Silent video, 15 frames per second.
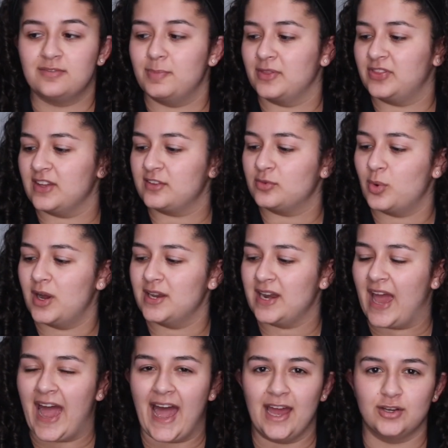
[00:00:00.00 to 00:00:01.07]
but this one
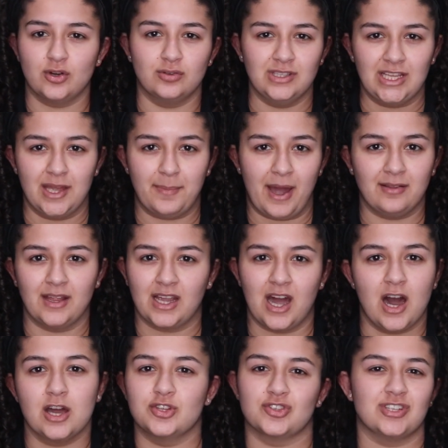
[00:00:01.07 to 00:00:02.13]
had only about
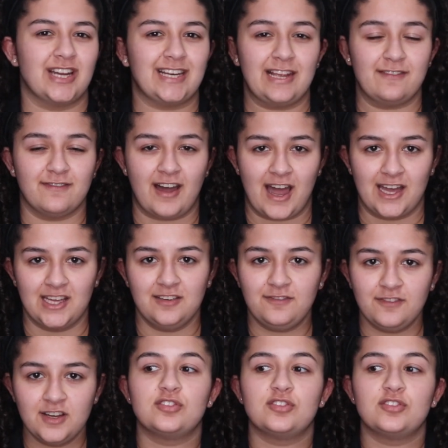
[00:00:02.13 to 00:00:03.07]
185.